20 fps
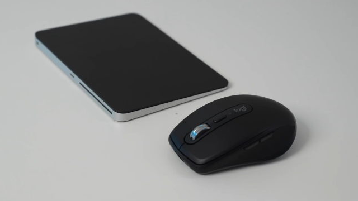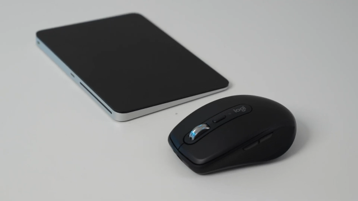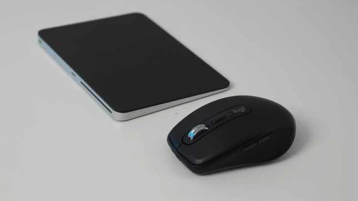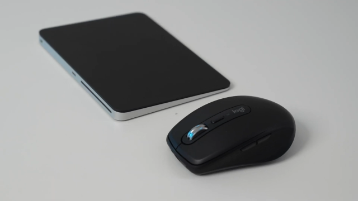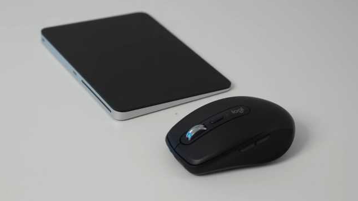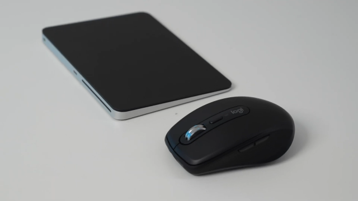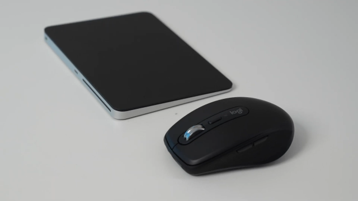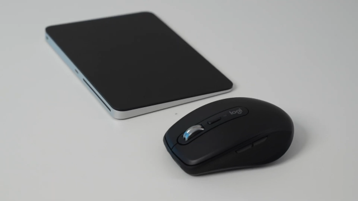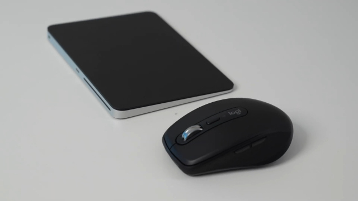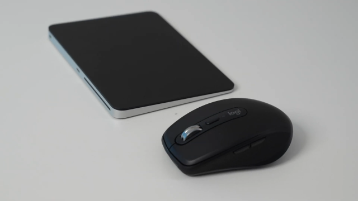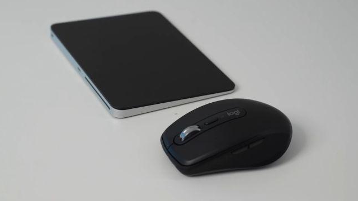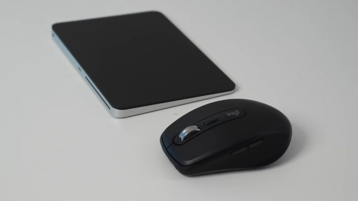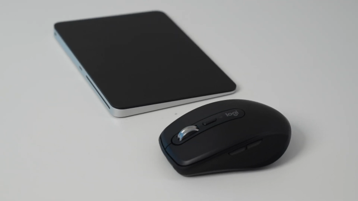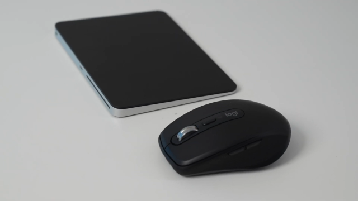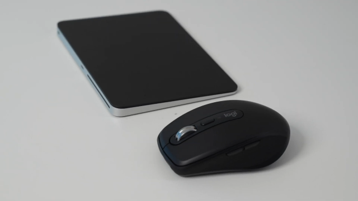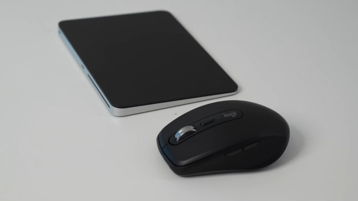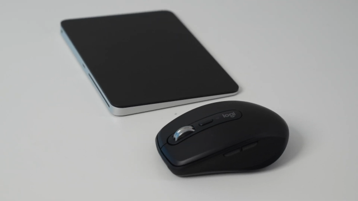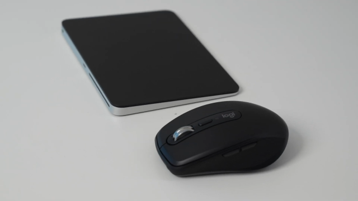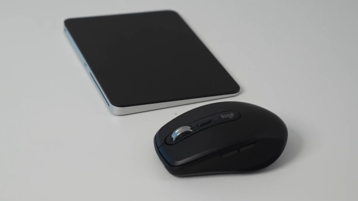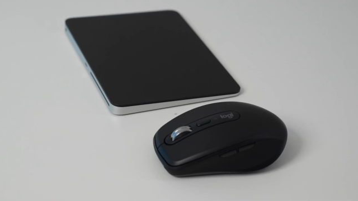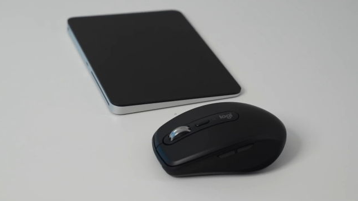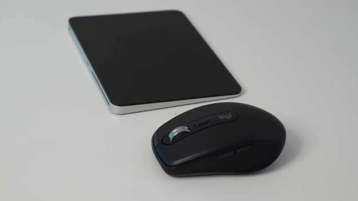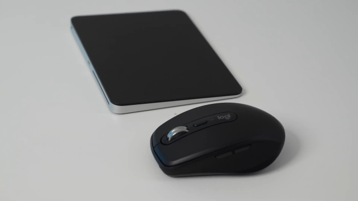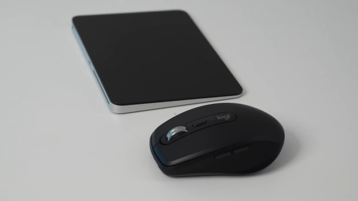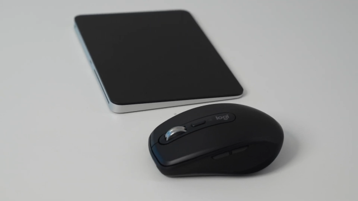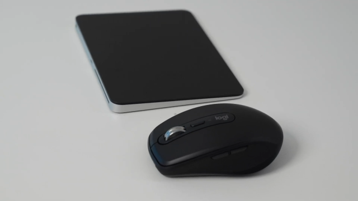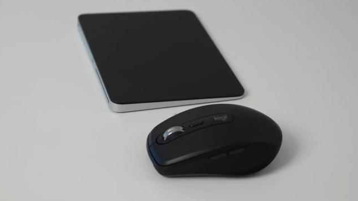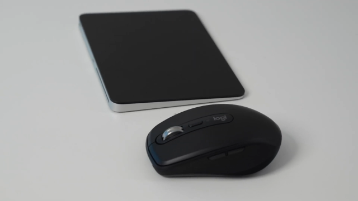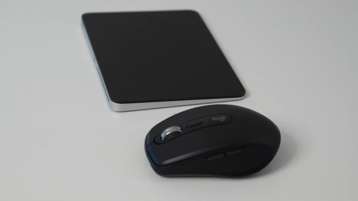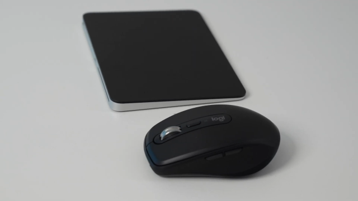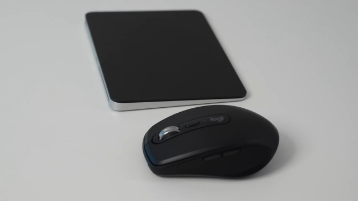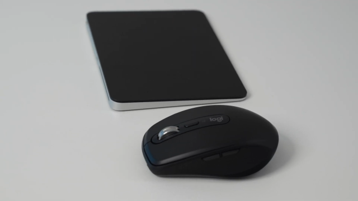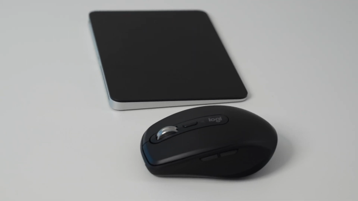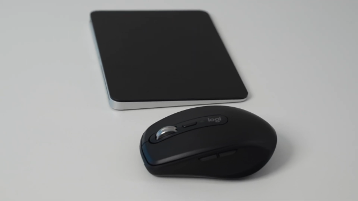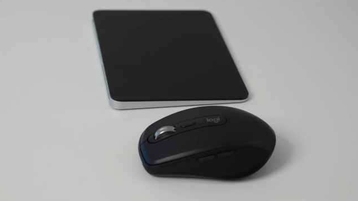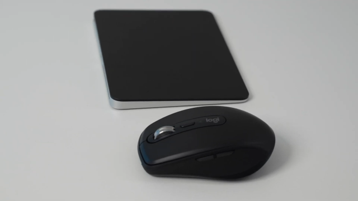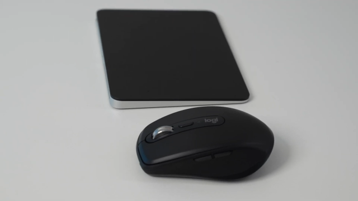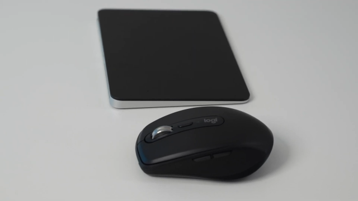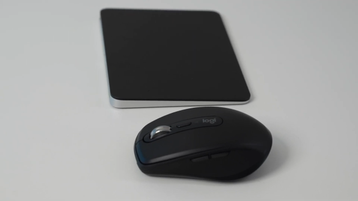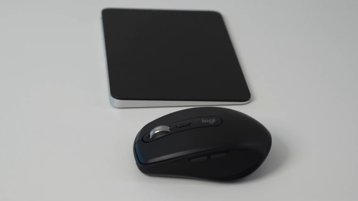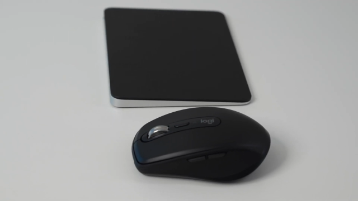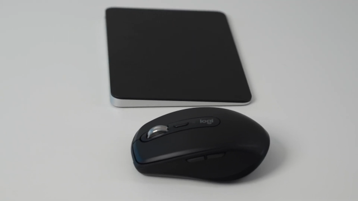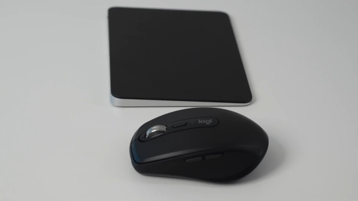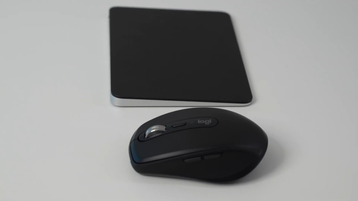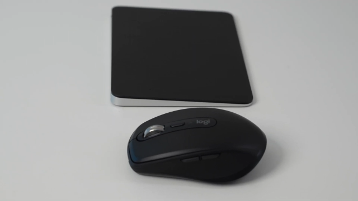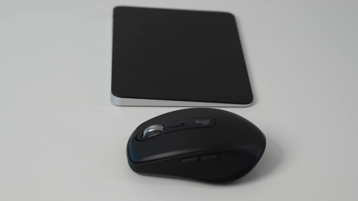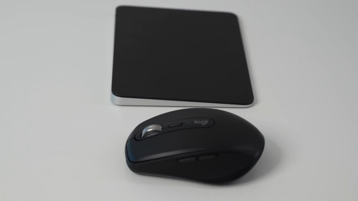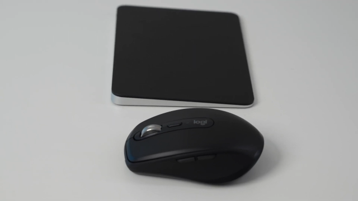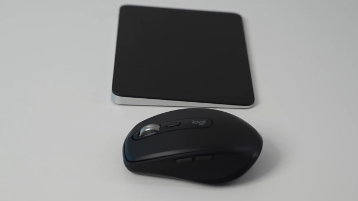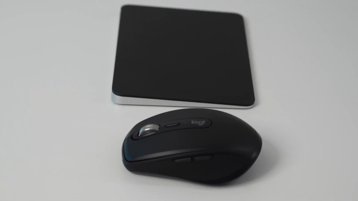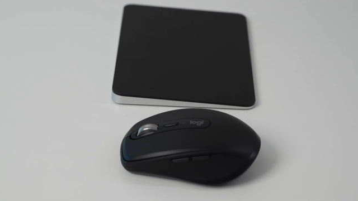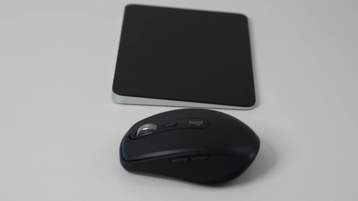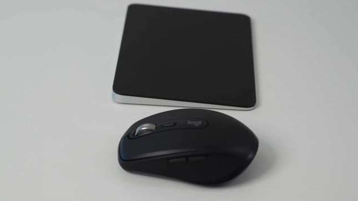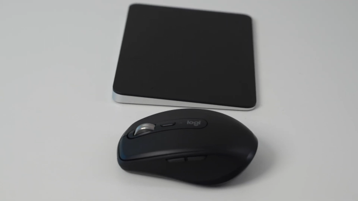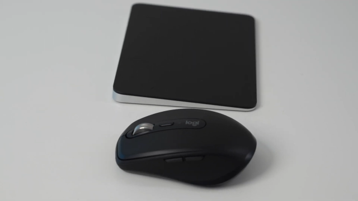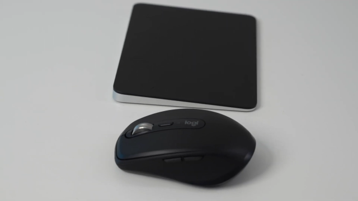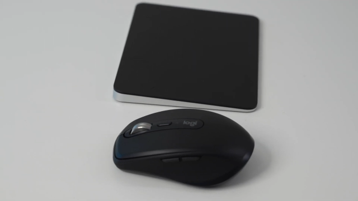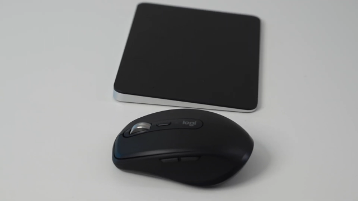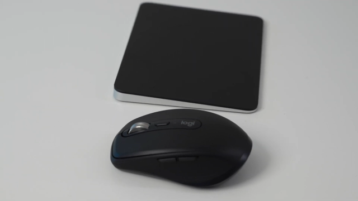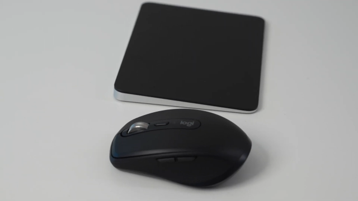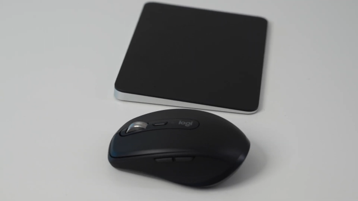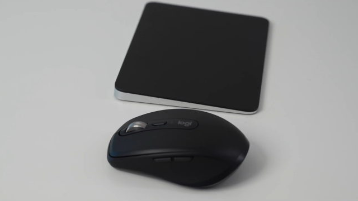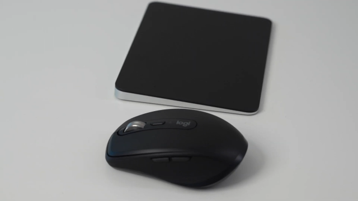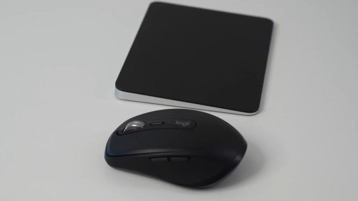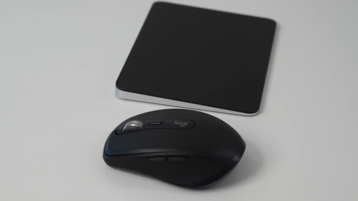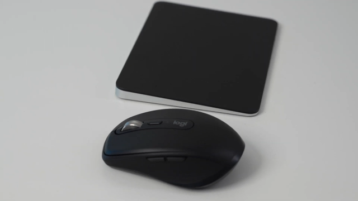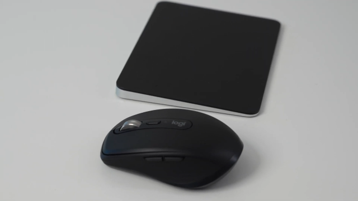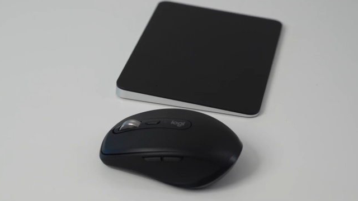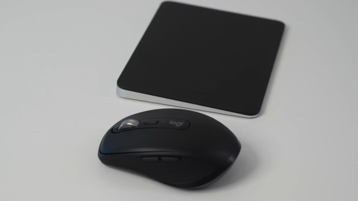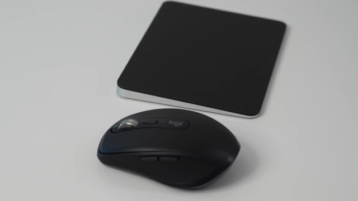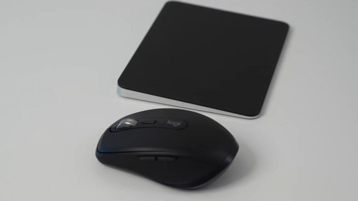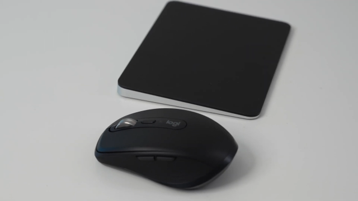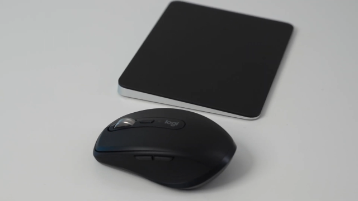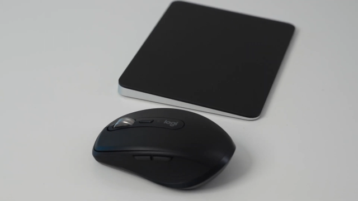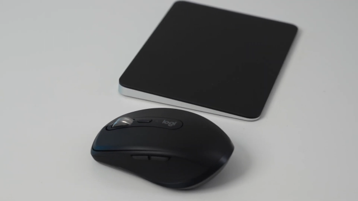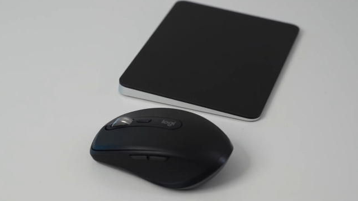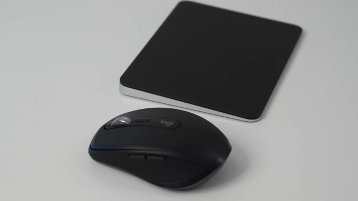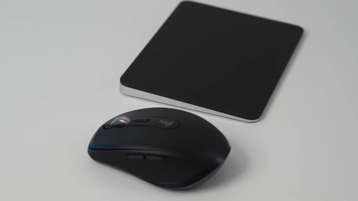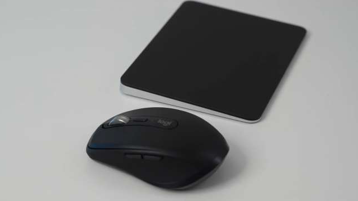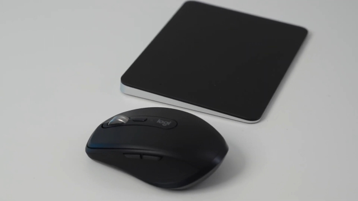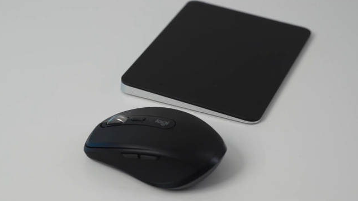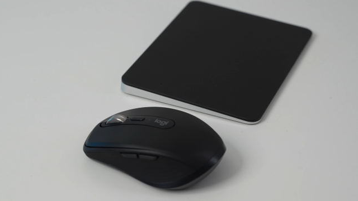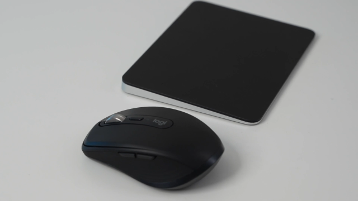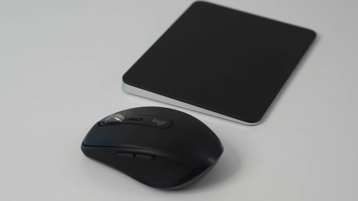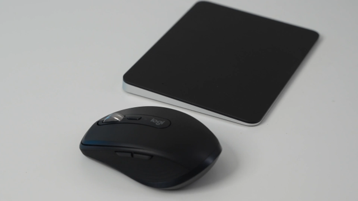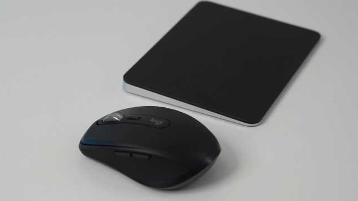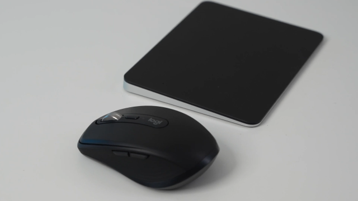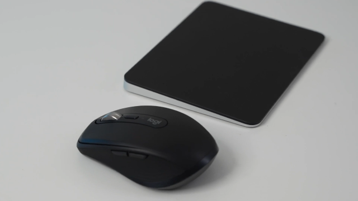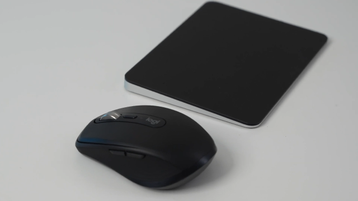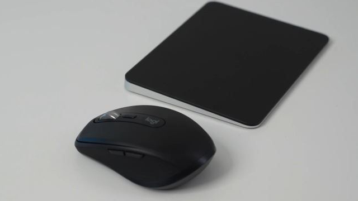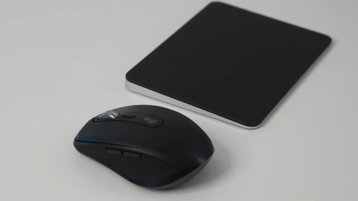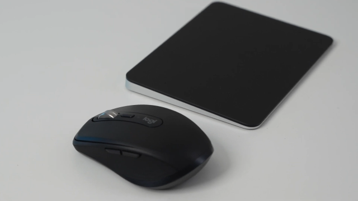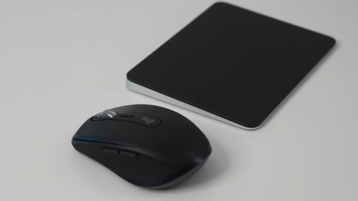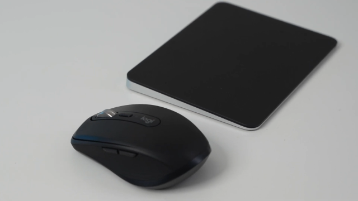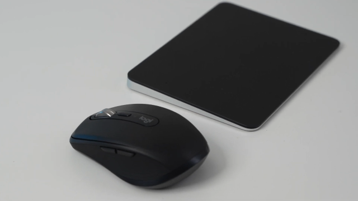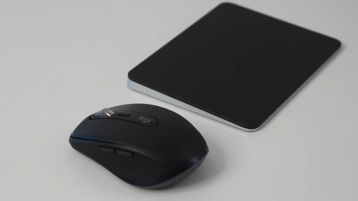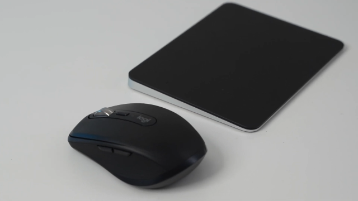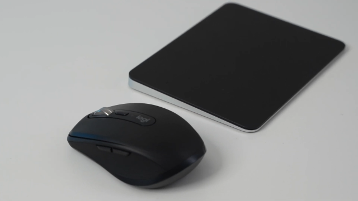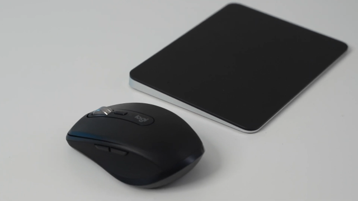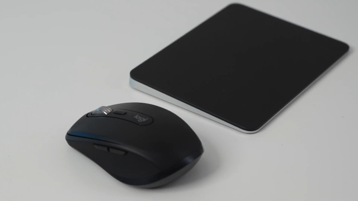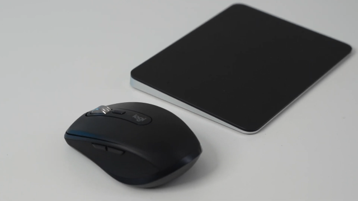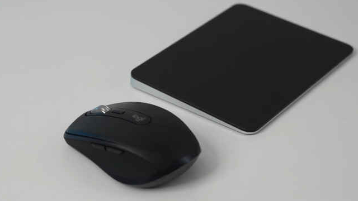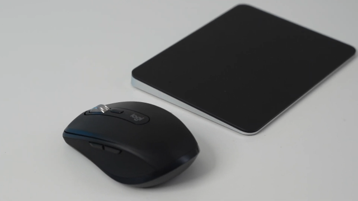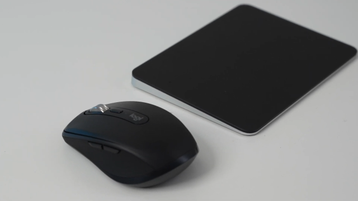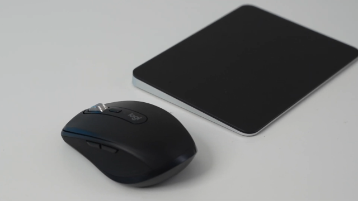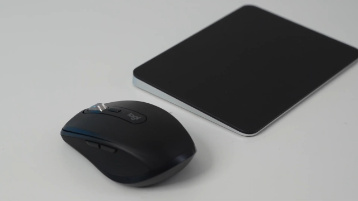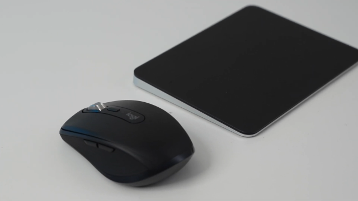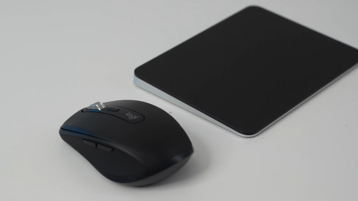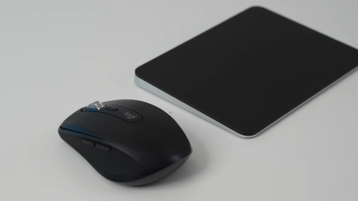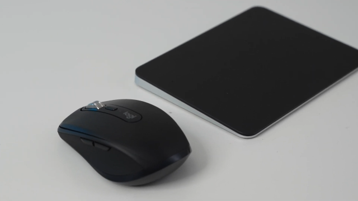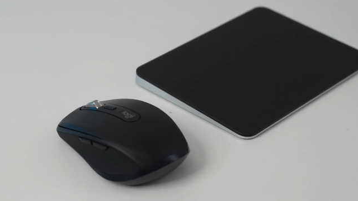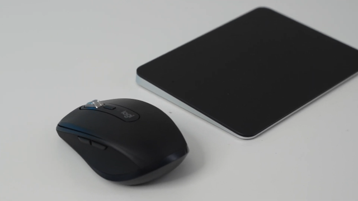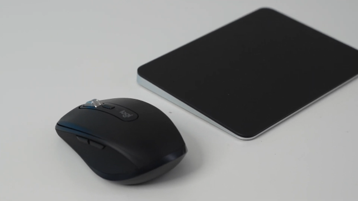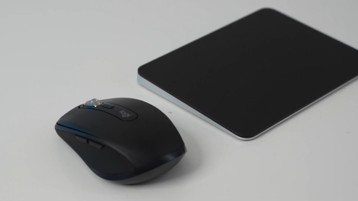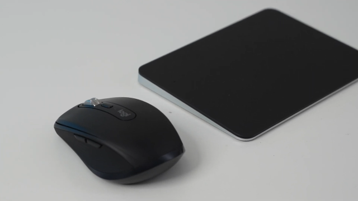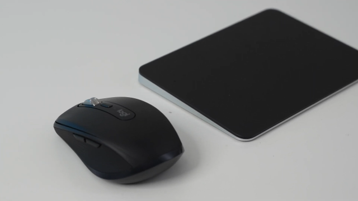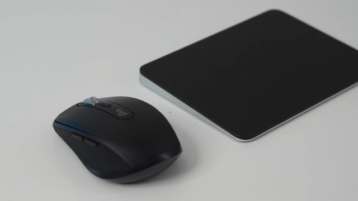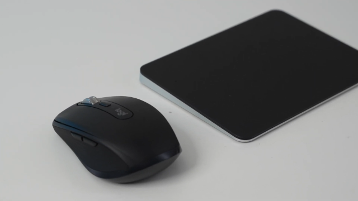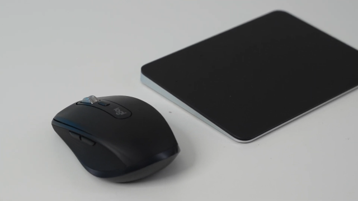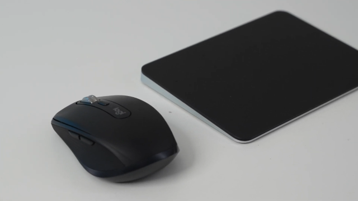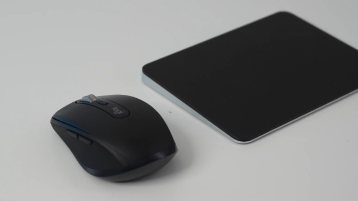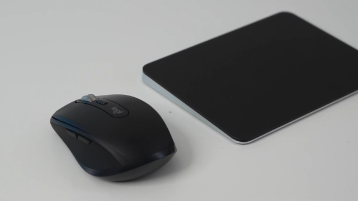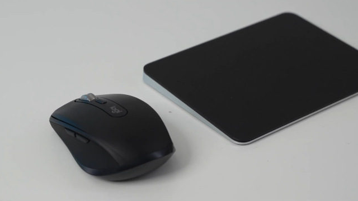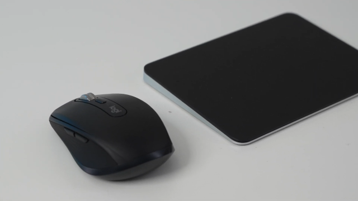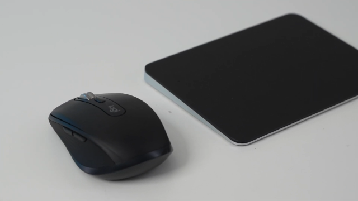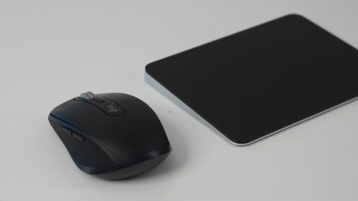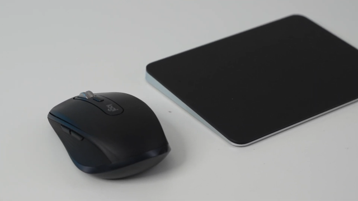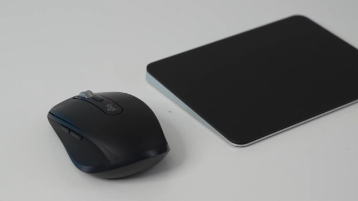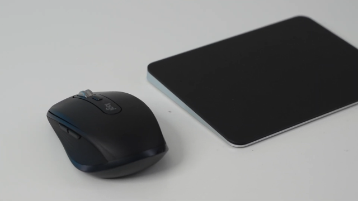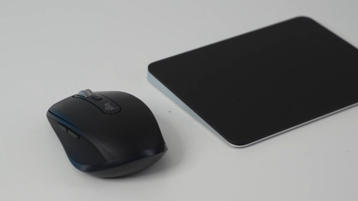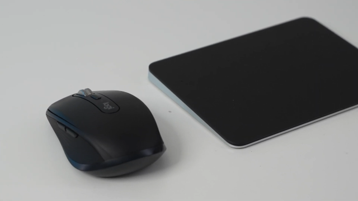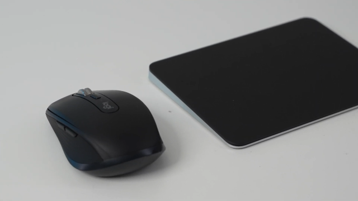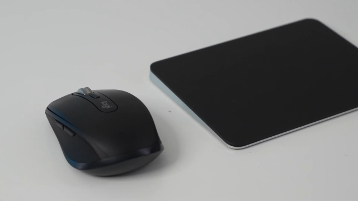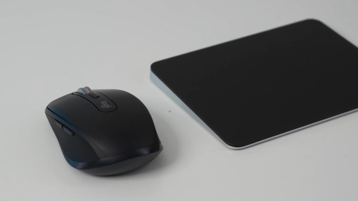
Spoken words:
No face is visible, so there are no lips to read.